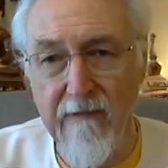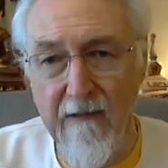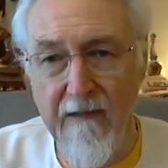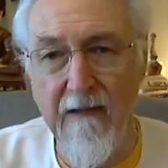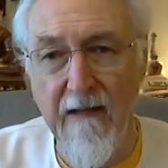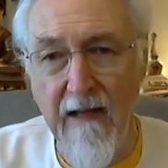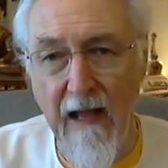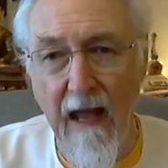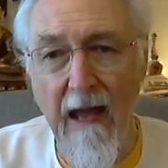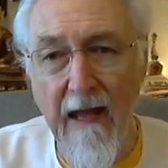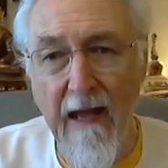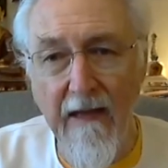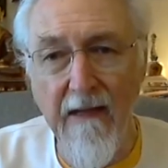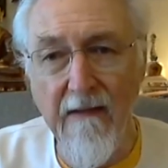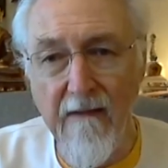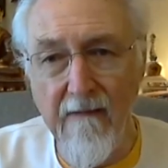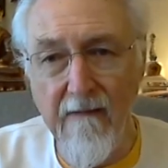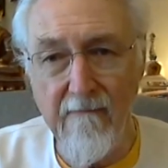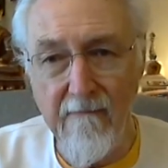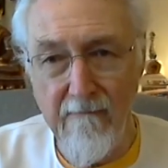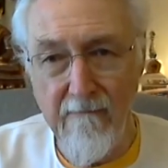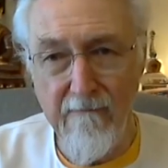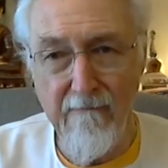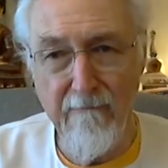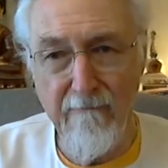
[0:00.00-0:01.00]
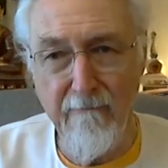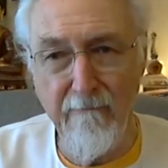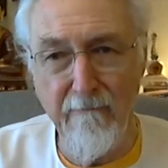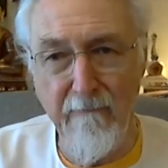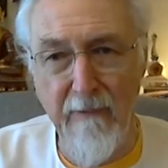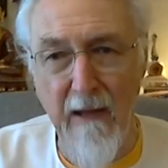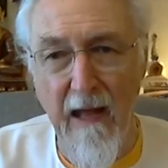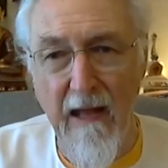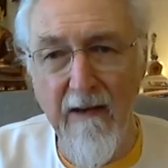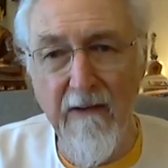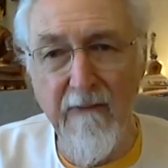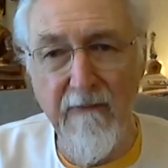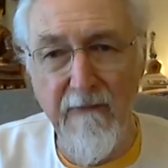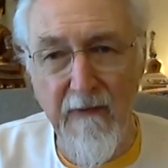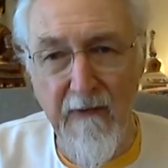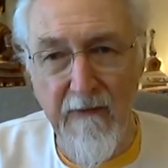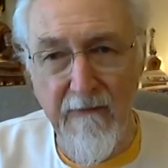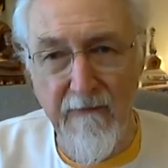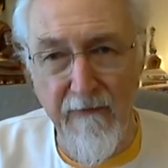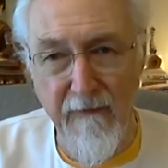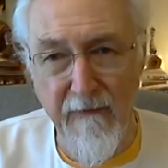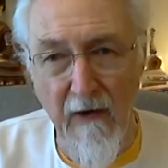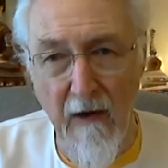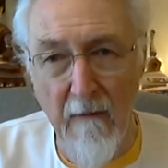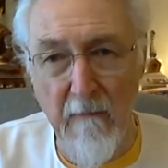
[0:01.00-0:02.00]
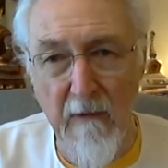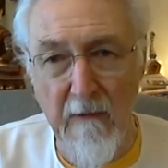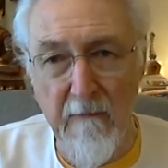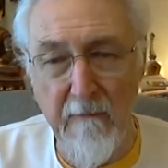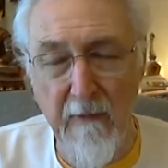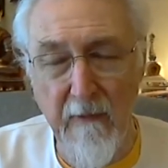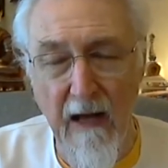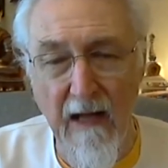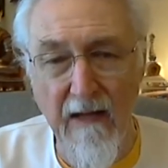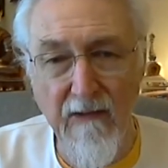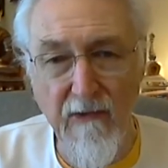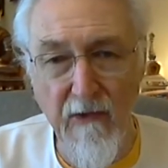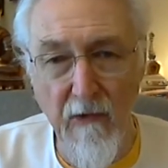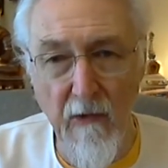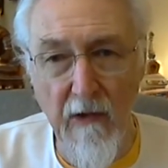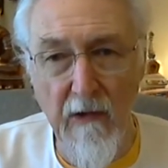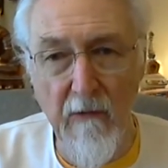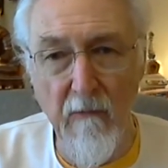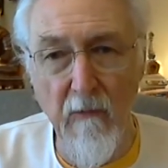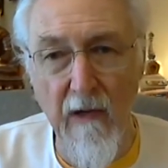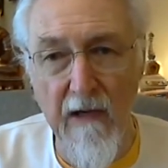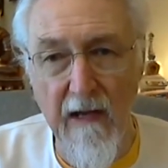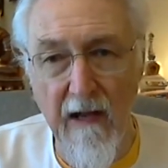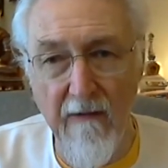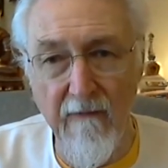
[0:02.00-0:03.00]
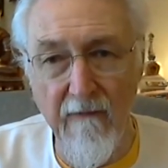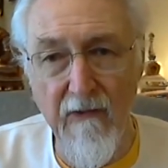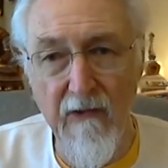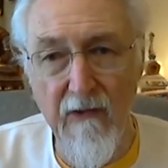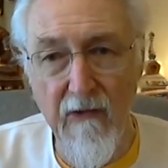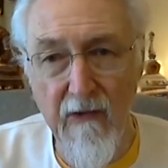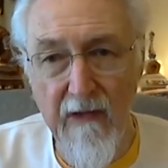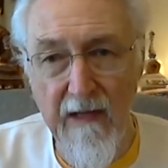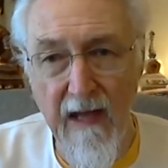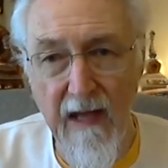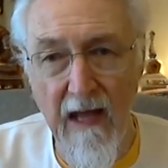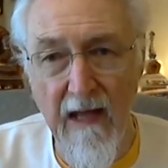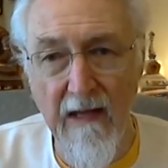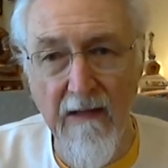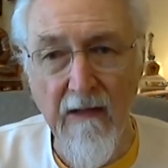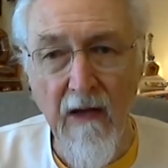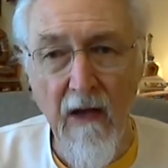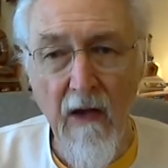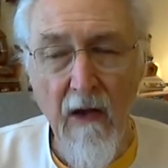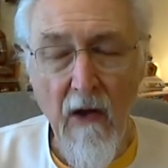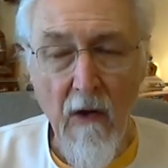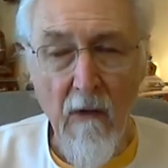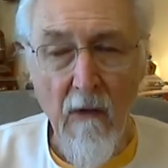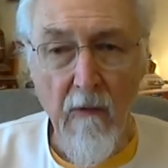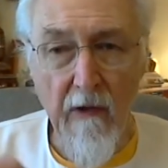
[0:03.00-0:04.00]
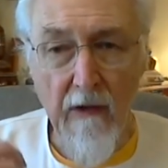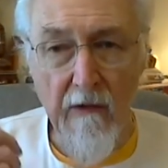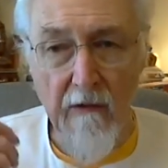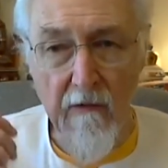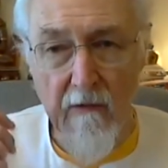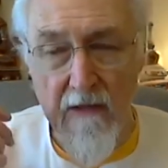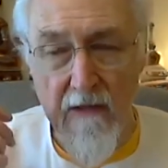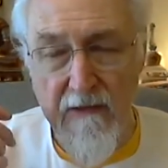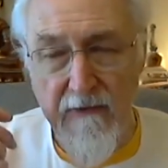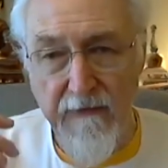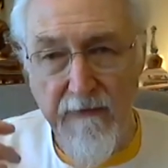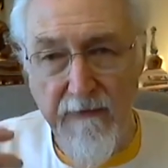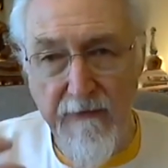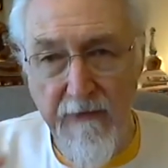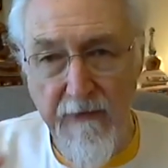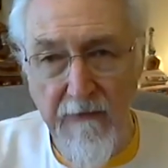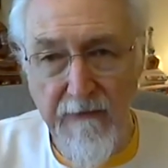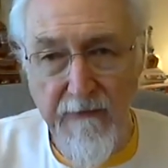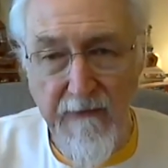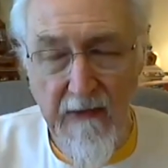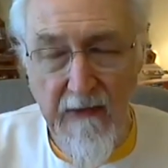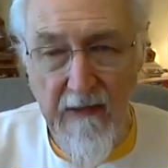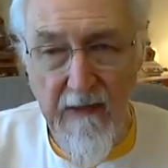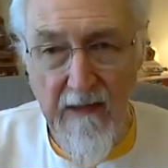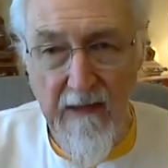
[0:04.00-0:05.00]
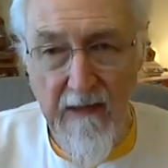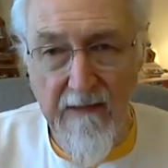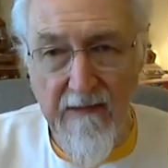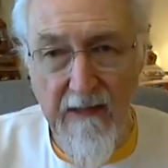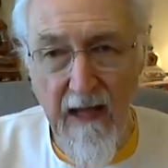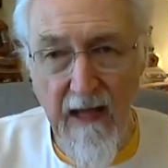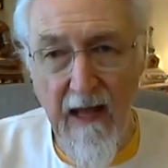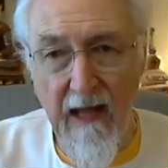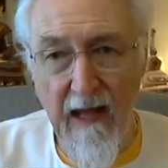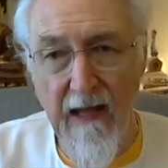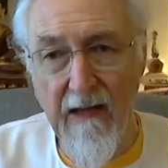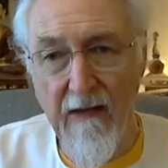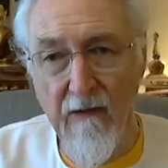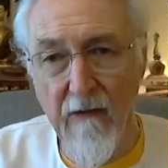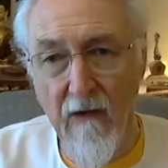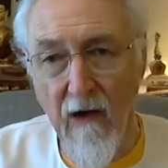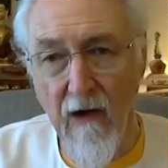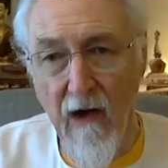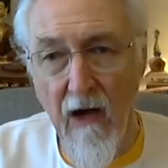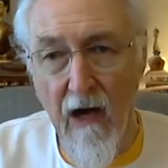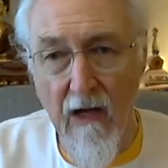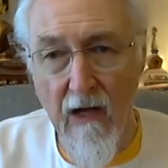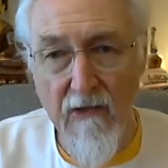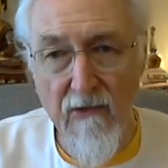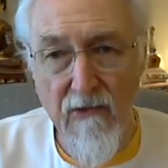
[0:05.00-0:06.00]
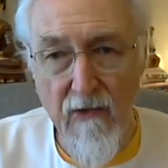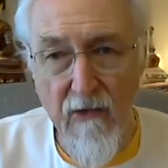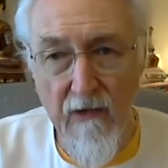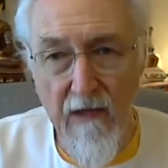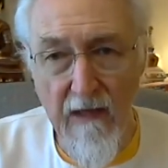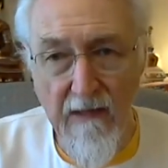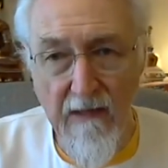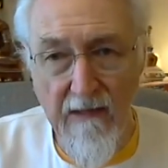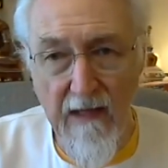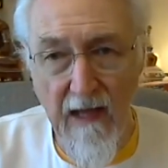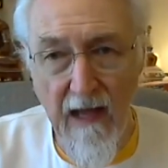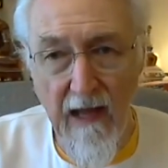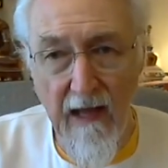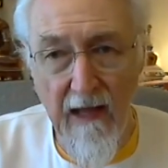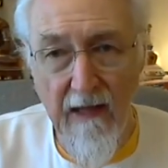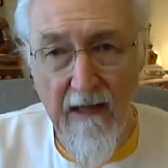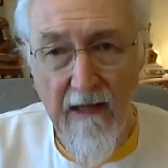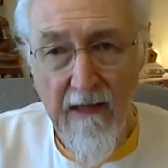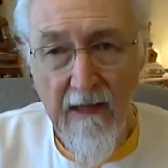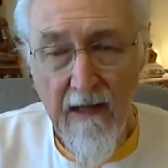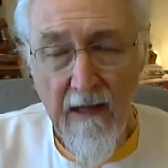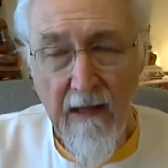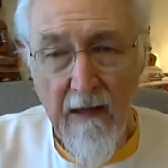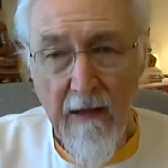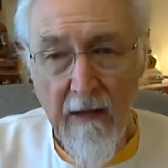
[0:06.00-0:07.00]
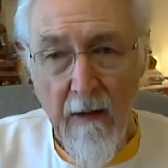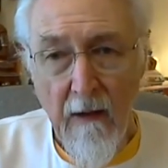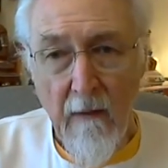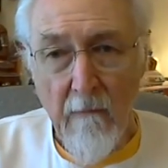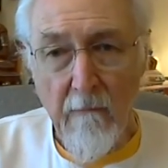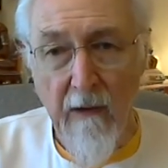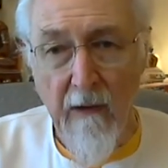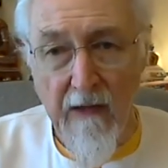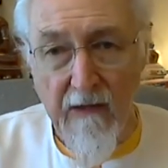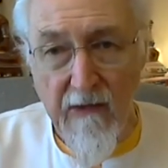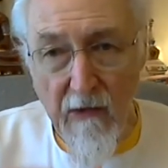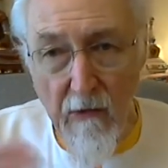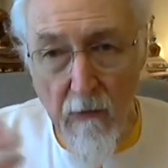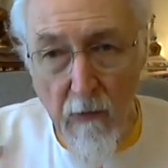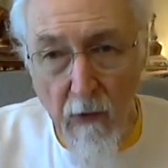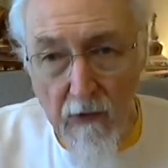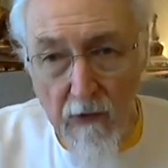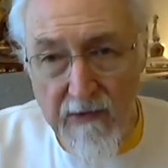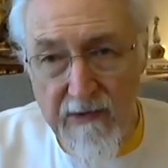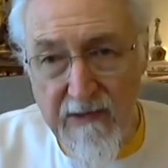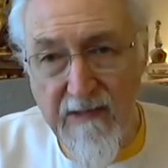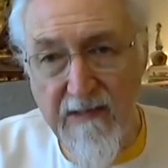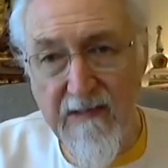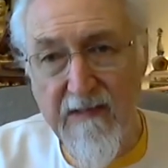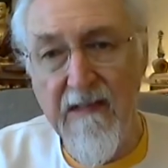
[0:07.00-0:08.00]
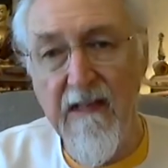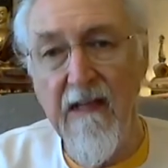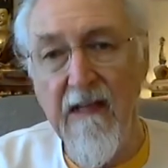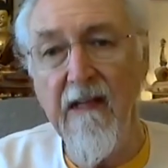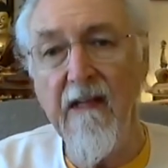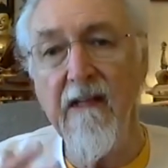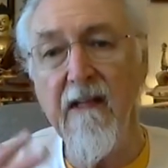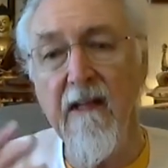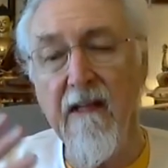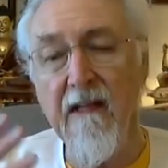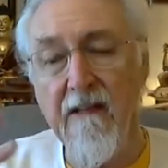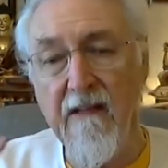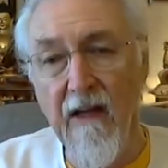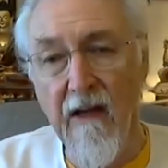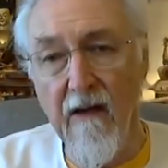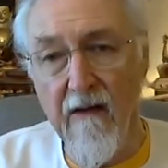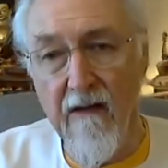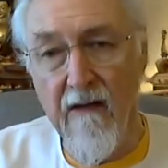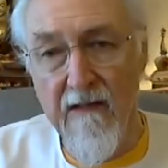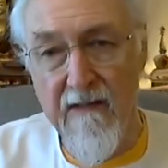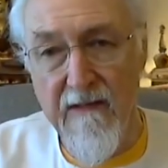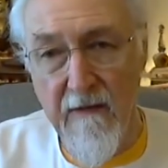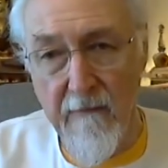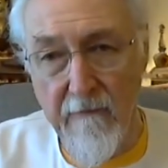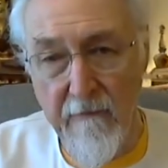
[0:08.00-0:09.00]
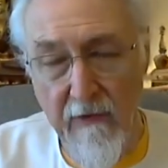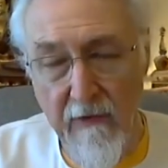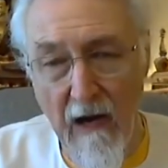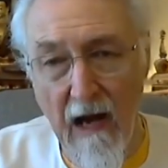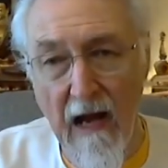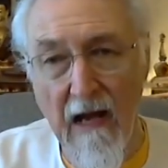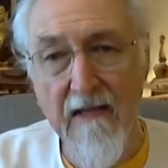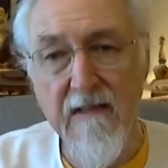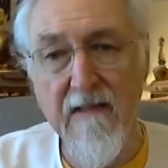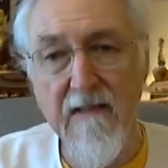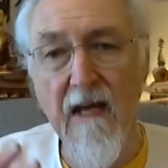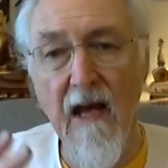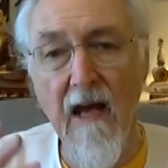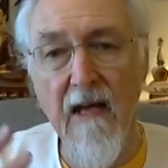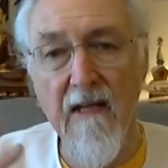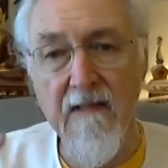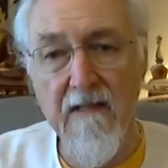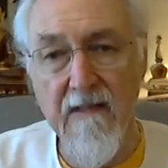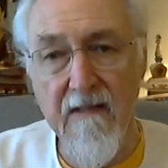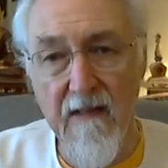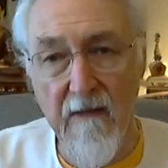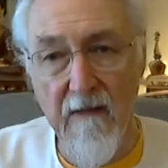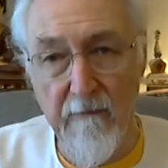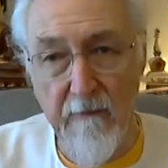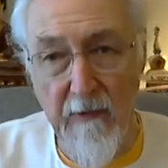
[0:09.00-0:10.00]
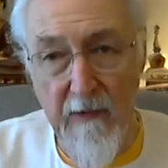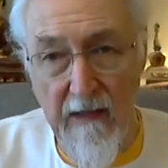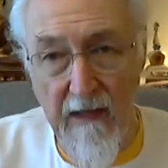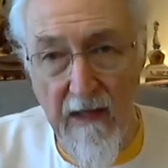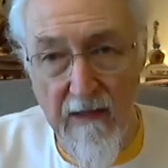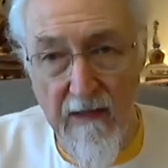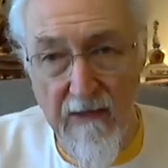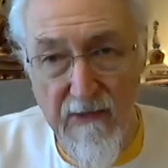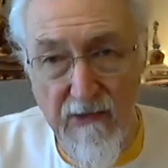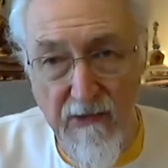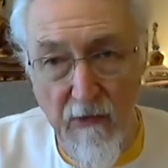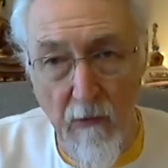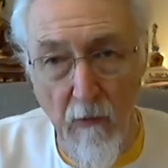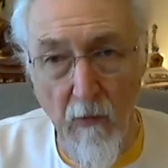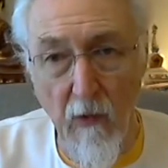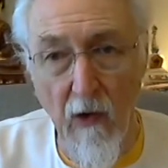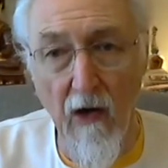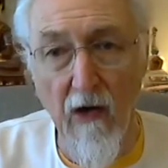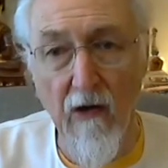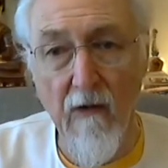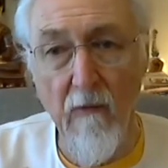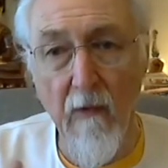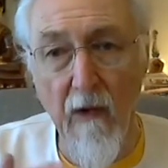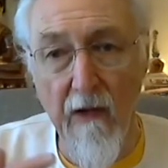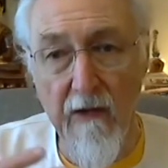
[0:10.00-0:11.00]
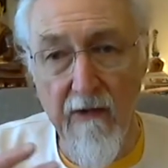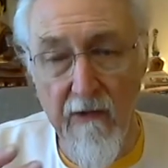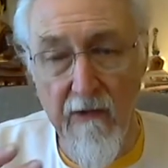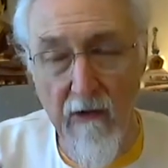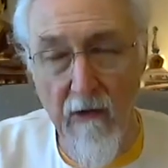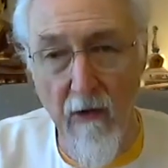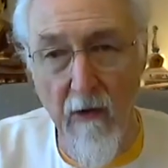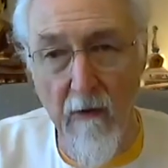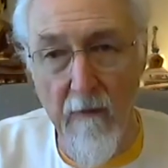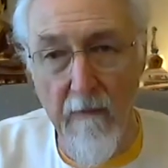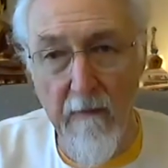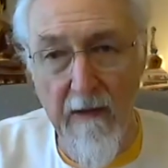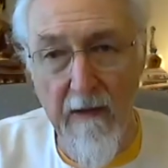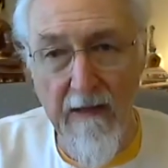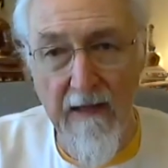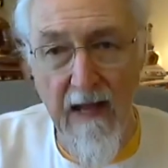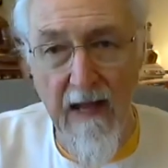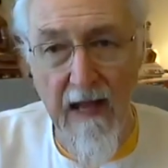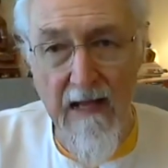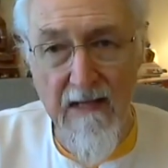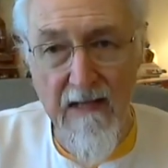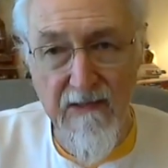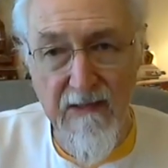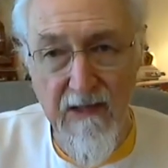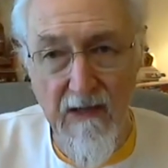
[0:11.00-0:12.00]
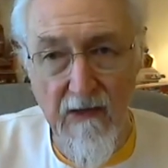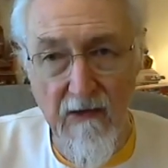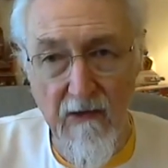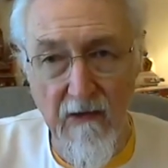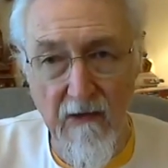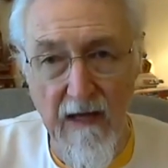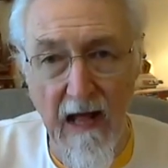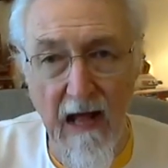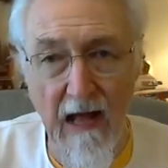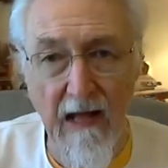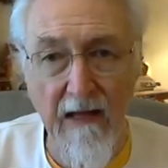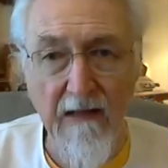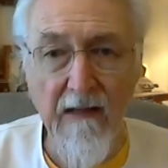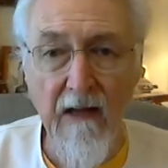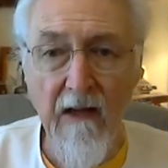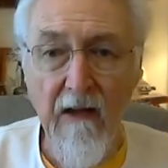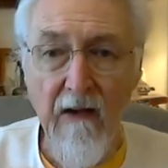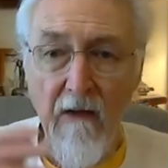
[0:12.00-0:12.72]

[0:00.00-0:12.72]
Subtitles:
gain benefit from it by doing whatever you can, whether it's 50 a day or 100 a day. But you will see that there is a process that begins to work, whether you're a monastic or not.